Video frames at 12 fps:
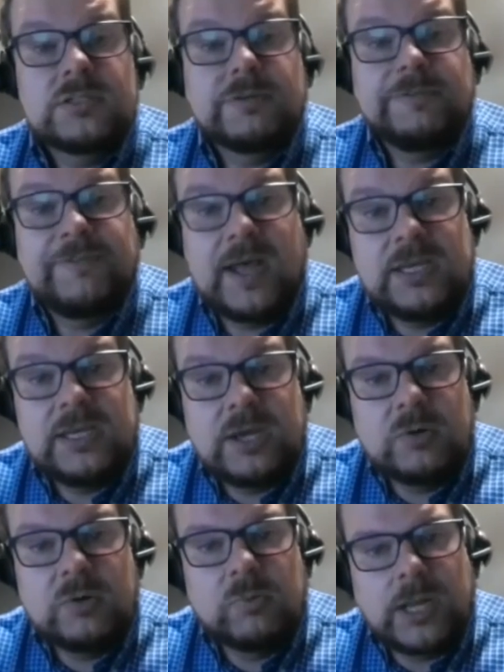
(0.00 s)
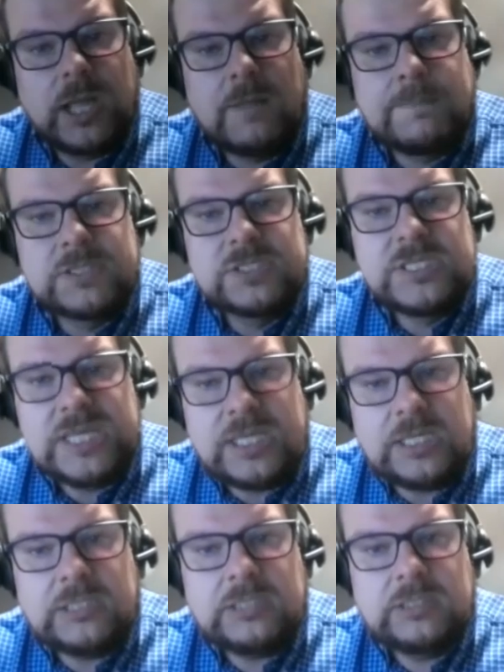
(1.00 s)
to find out what help is
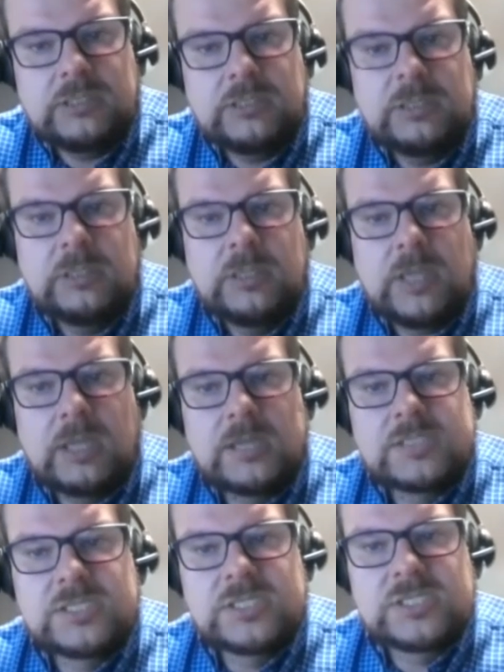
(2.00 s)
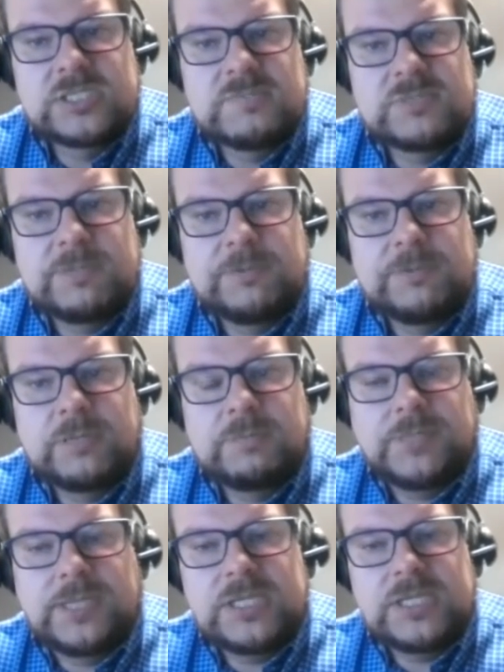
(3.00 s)
needed, and as the systems are put in
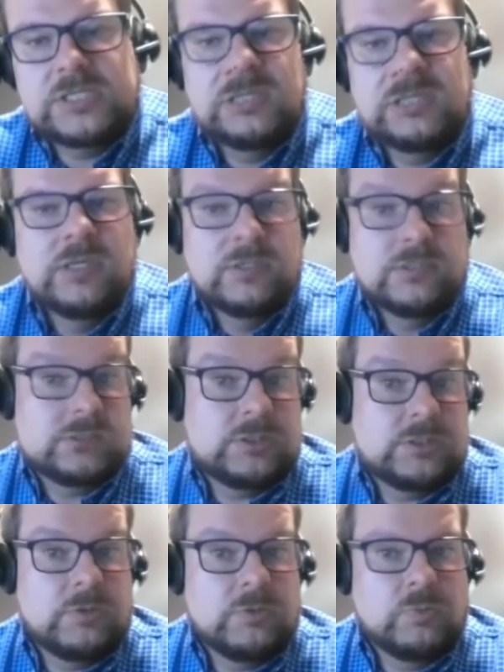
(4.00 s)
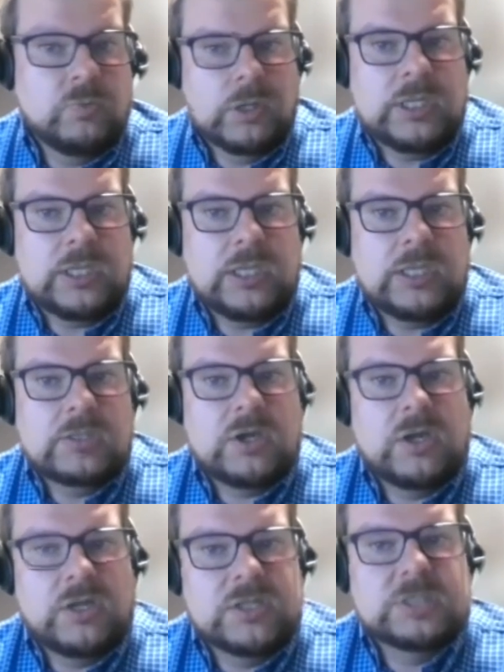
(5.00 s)
place, to work in
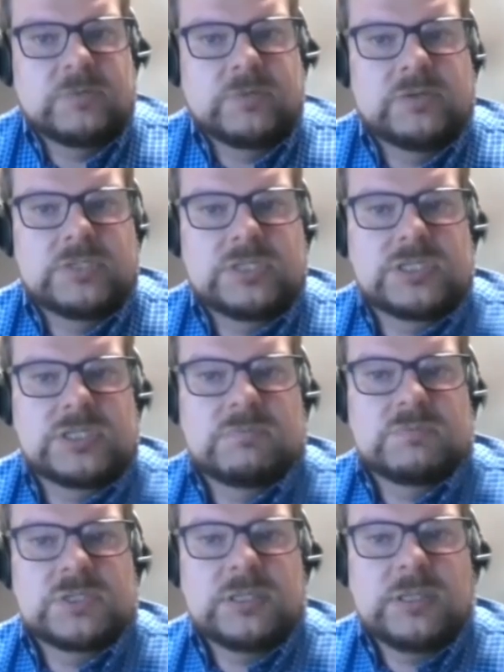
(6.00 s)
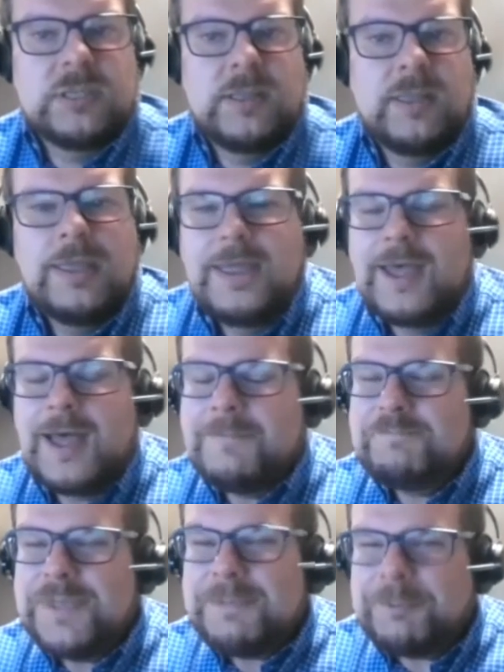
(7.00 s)
concert with those systems.
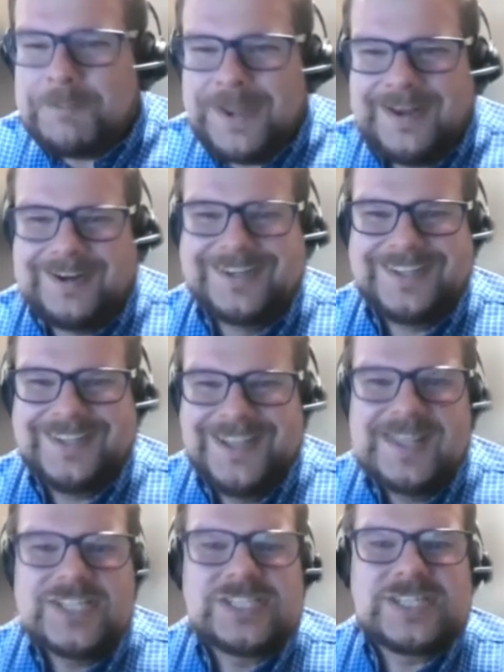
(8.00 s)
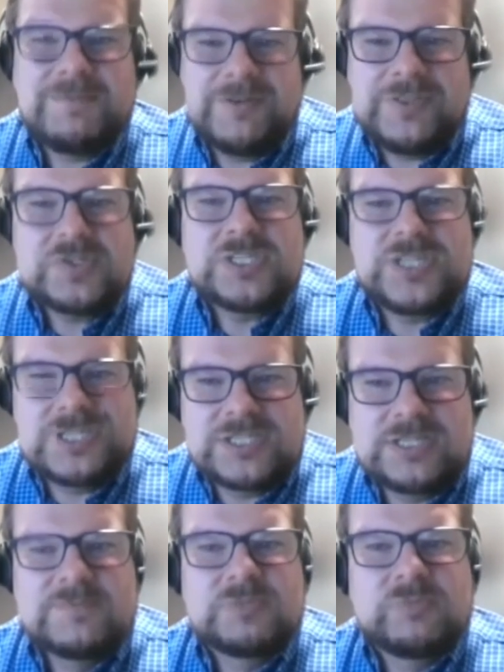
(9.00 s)
Be prepared. Some of those
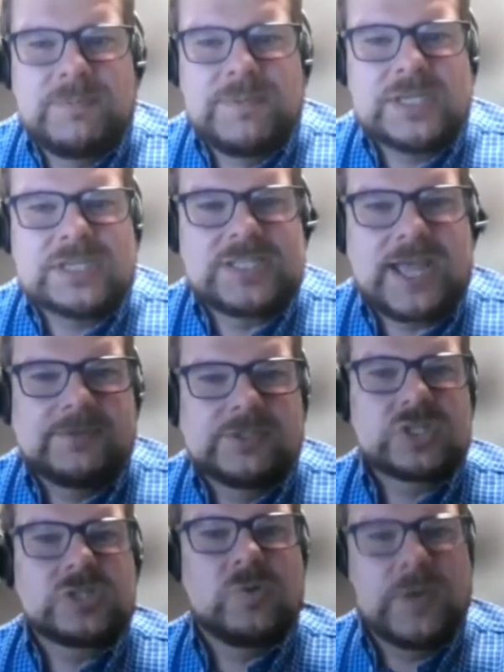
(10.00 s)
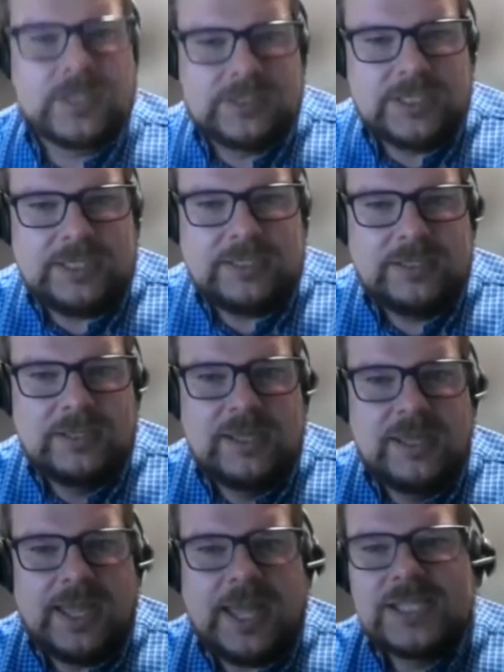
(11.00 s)
systems will be established quickly,
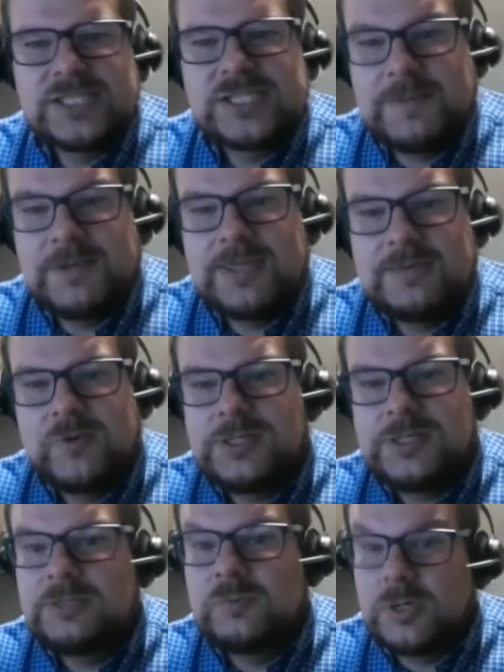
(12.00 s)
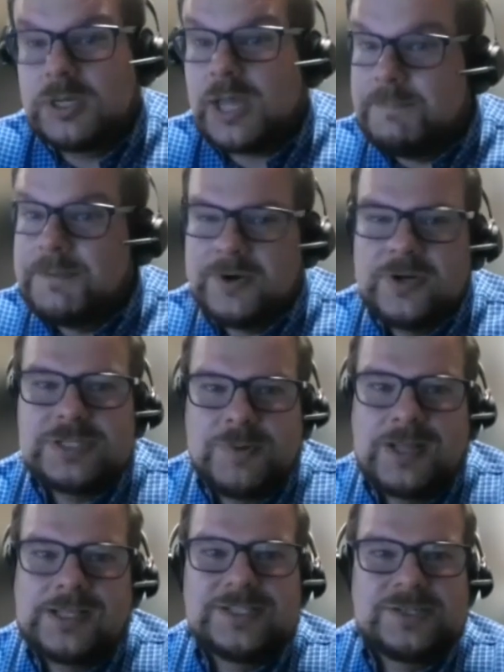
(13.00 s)
and some of them will work about as
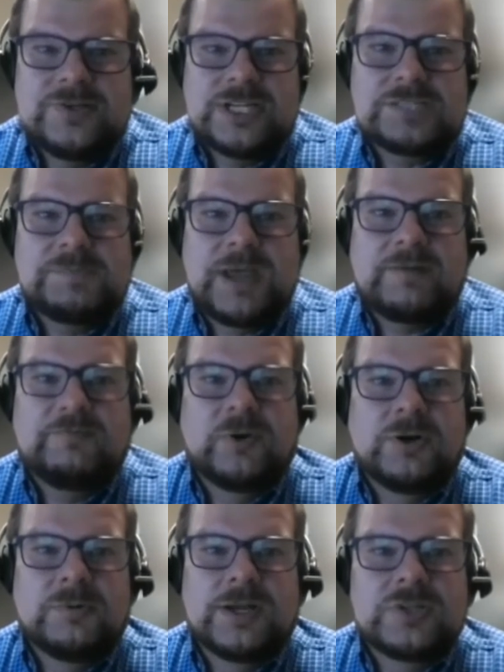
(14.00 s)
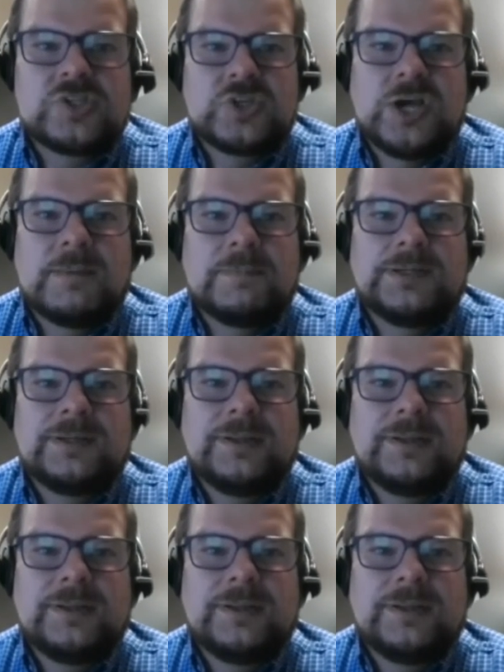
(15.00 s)
well as you'd expect for a rush job.